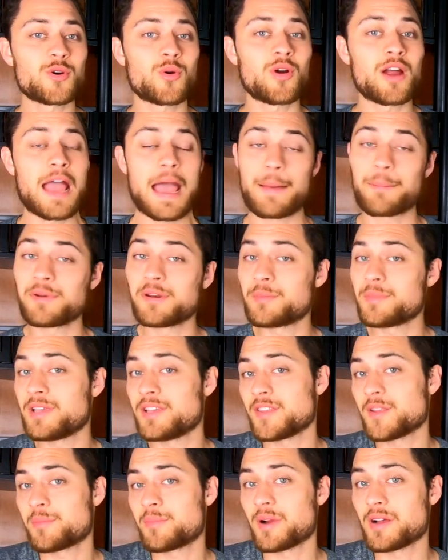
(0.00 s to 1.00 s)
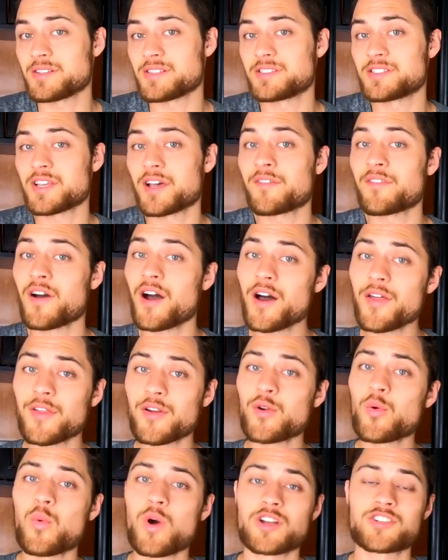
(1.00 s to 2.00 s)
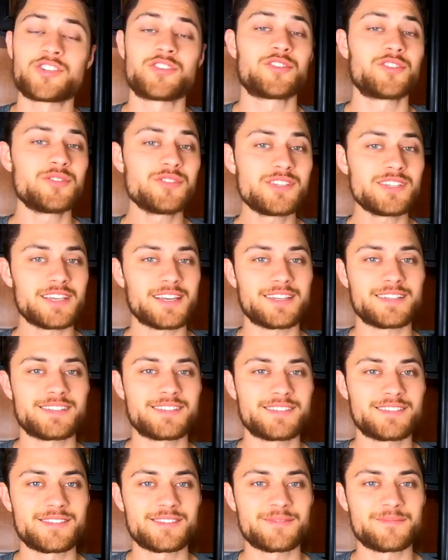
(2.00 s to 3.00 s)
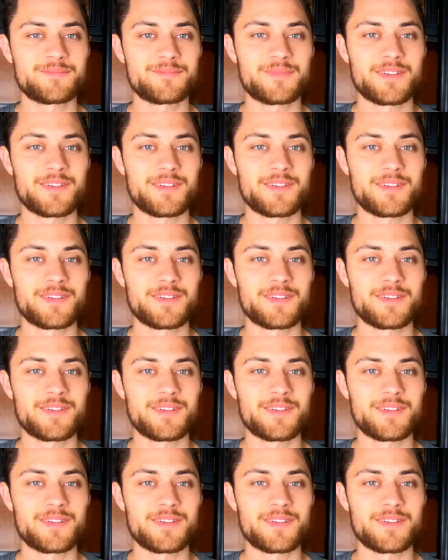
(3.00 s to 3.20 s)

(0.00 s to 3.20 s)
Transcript: or happen to be in the presence of other watch enthusiasts.